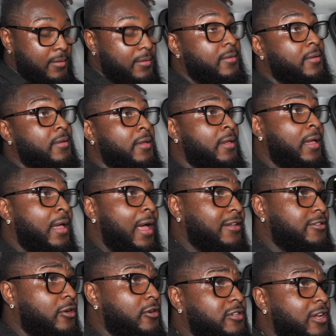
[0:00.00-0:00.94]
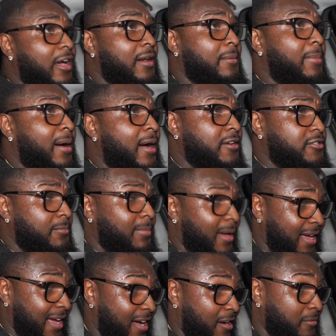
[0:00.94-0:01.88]
I told you I'd have bond you
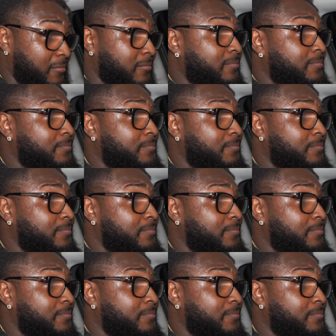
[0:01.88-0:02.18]
back out.